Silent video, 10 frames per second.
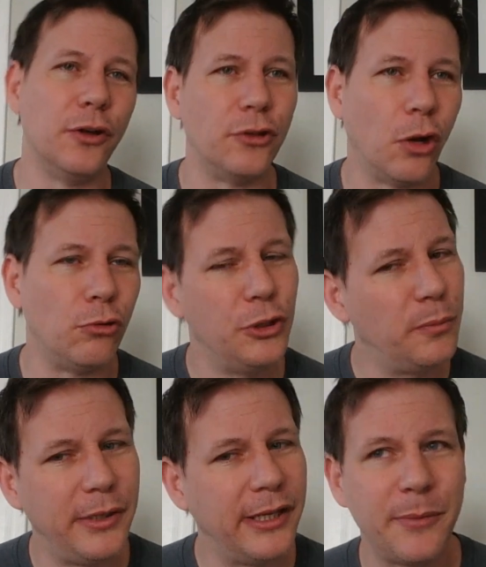don't you
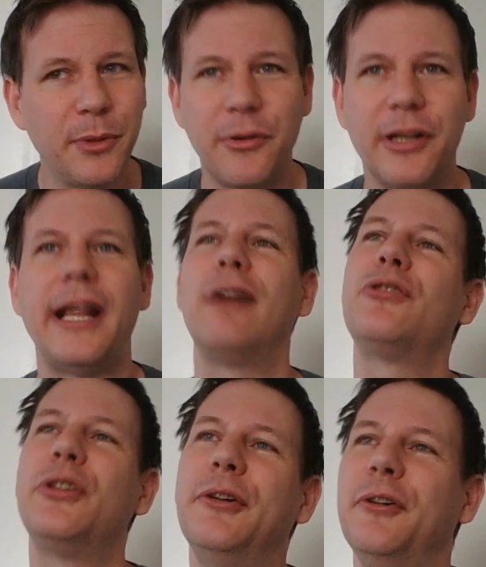be a hypocrite now
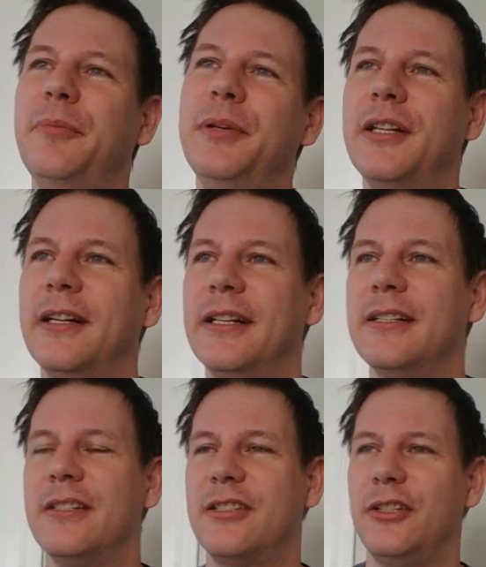too,
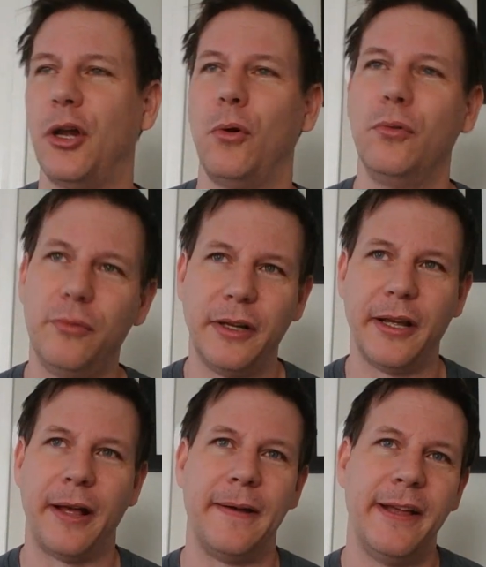because
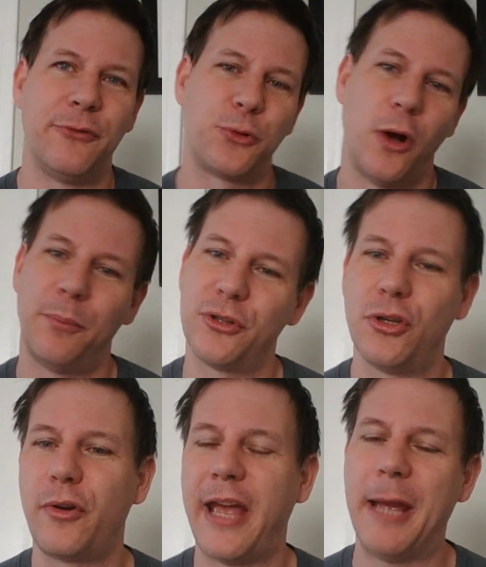if Trump was
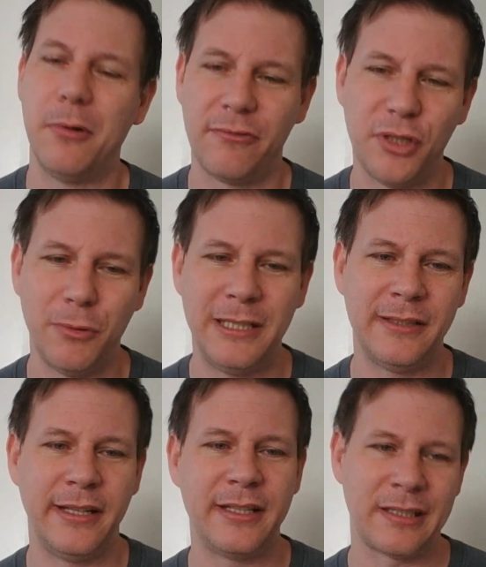okay with doing
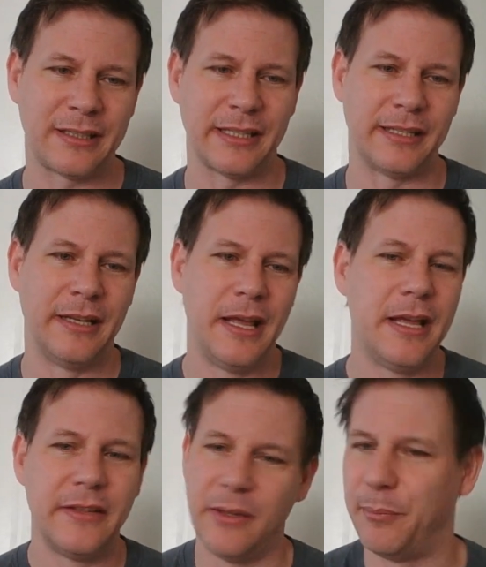this, then
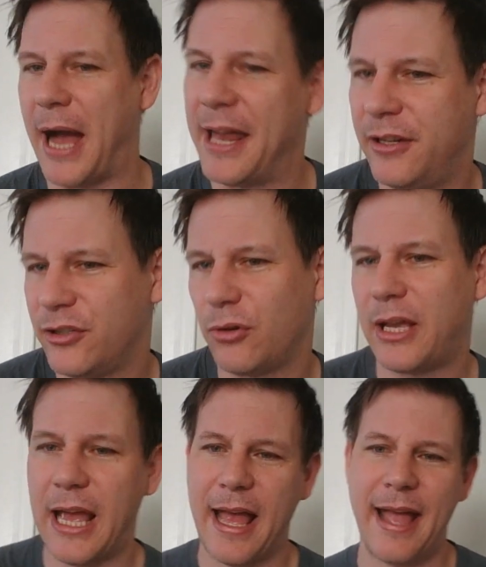Biden's
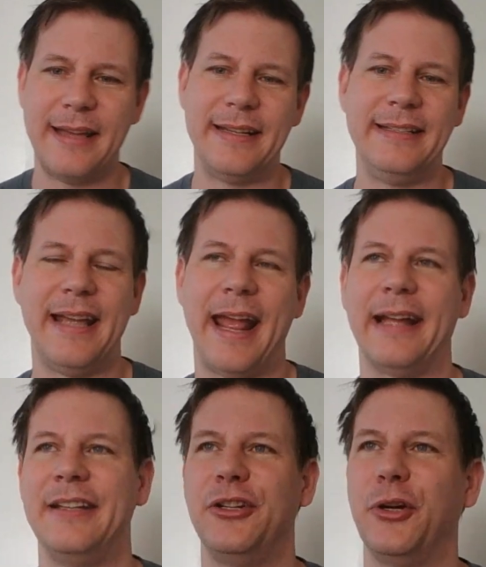okay,
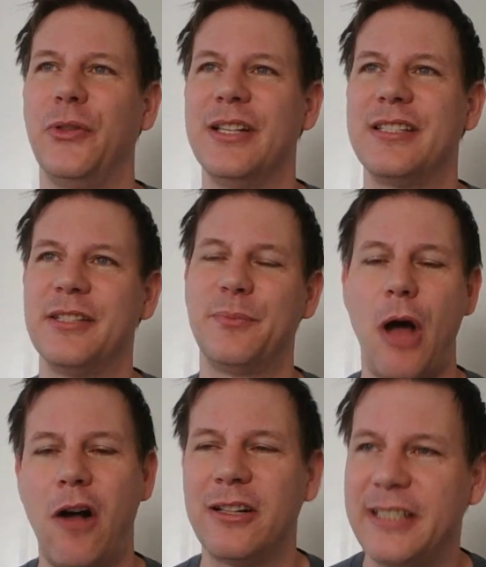and this is
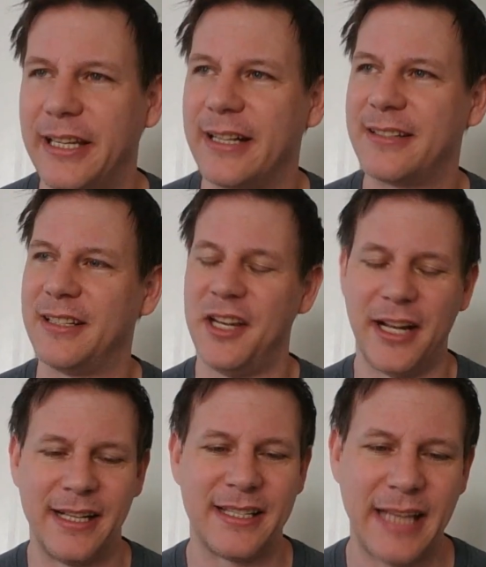politics in the
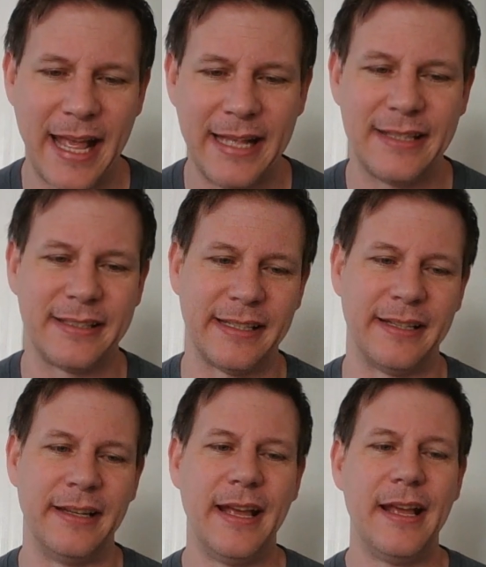United States, and